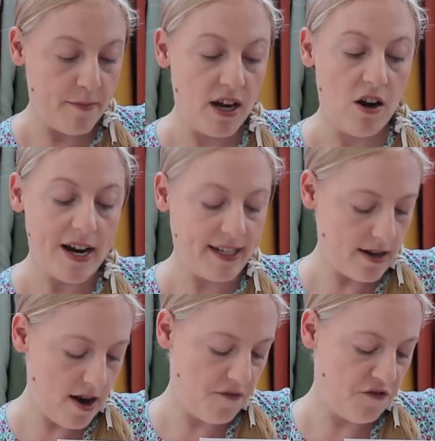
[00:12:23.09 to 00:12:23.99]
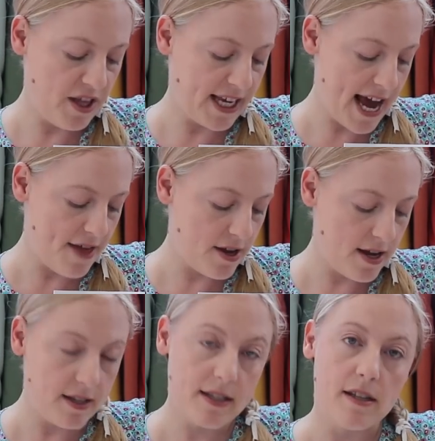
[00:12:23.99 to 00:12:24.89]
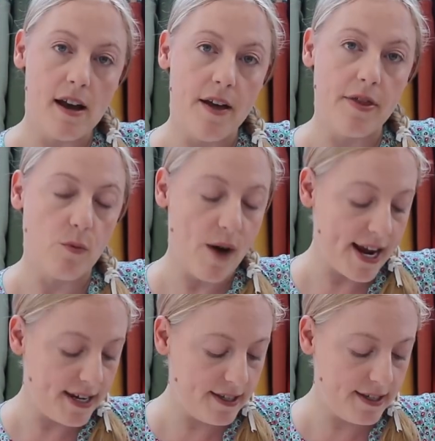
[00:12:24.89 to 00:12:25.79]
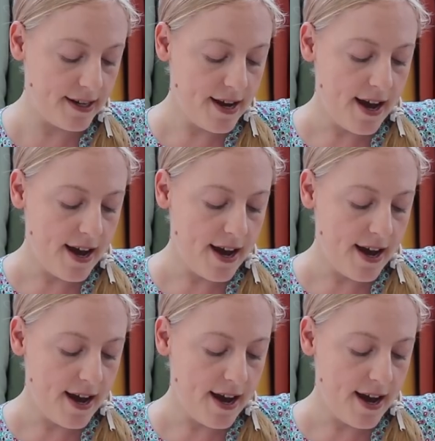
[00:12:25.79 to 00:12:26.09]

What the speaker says: light enough for the gathers at the waist,